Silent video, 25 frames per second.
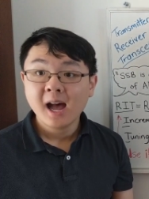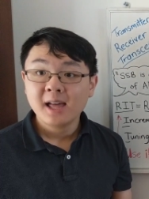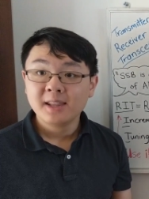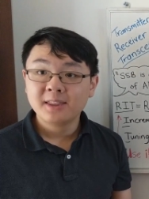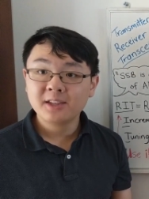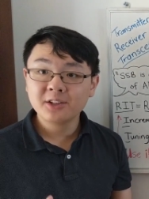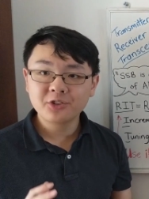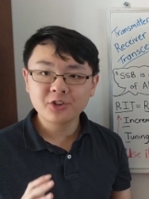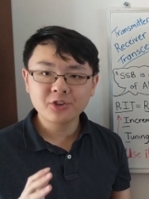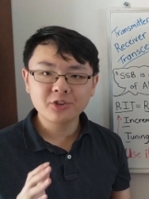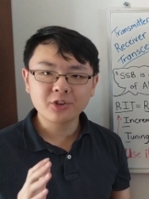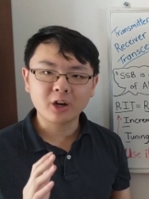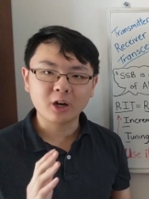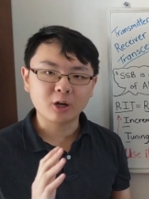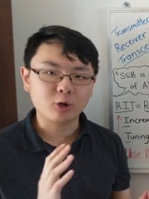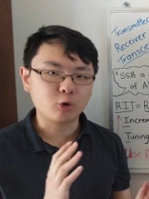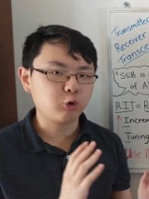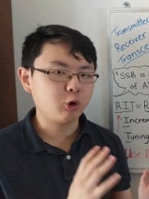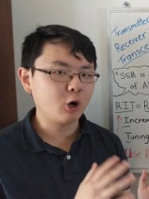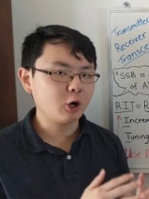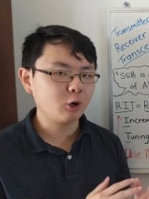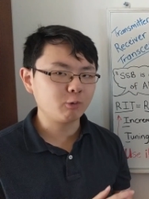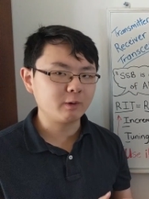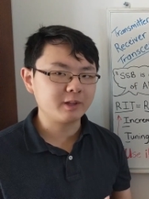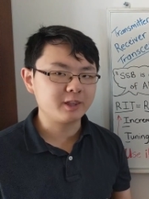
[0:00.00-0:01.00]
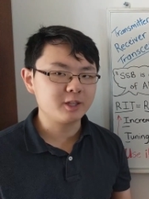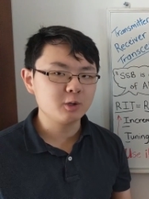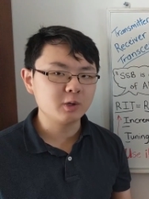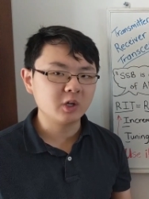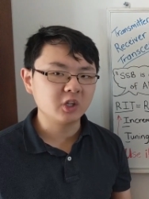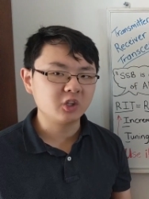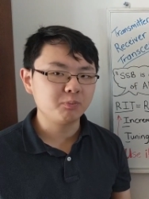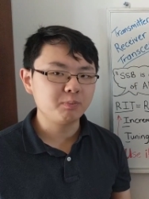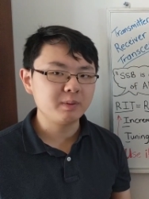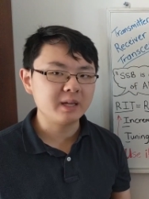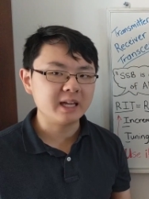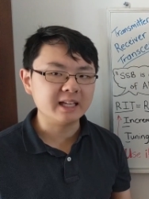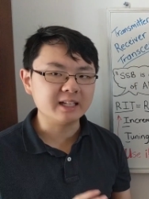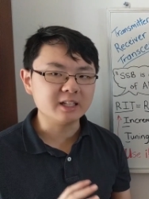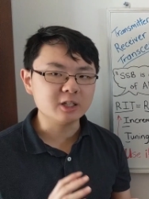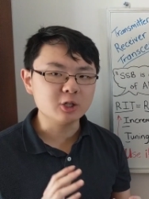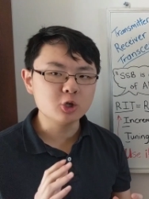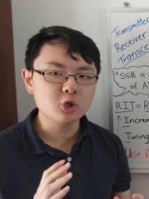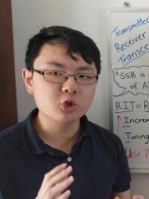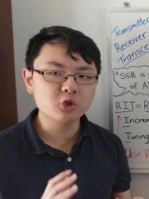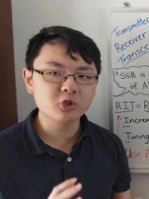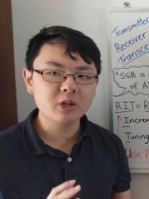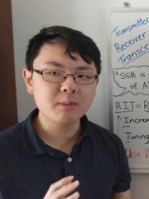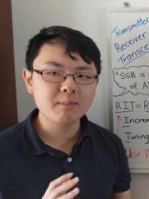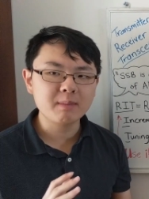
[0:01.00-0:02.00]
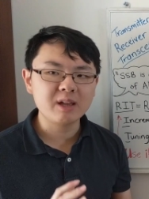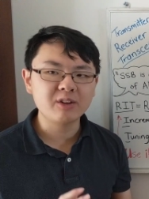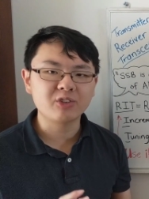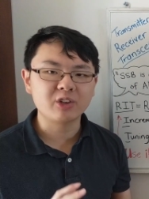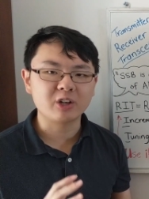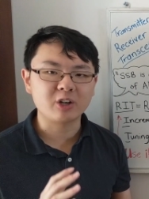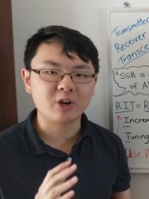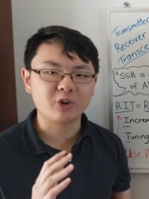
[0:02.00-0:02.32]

This is a quirk with USB. It usually means